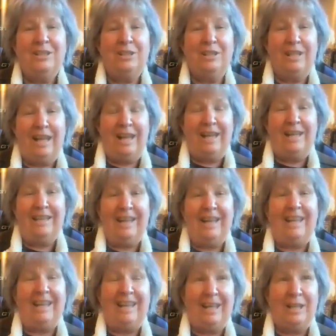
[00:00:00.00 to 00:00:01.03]
So now you're
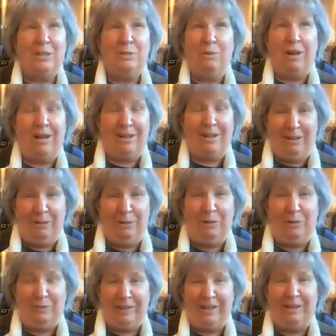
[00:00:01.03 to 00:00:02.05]
letting kids walk all
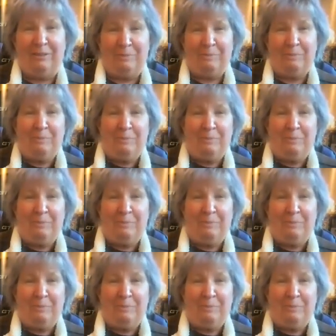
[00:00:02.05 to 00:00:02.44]
over you.